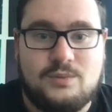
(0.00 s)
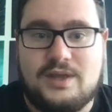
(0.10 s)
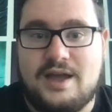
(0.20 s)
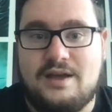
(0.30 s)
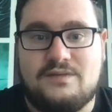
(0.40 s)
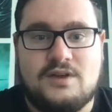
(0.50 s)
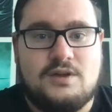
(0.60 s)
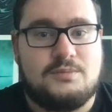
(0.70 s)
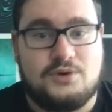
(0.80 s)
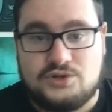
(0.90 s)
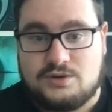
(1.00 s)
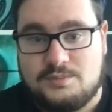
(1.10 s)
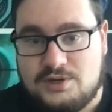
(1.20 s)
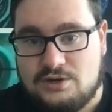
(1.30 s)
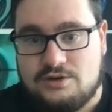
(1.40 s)
We have personal
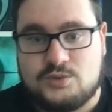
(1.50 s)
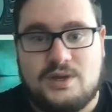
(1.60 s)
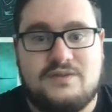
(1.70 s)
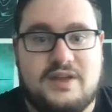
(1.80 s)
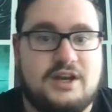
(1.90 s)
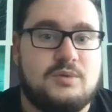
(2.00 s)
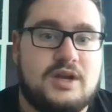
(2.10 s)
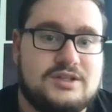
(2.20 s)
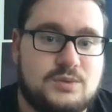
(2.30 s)
computers, we have AWS,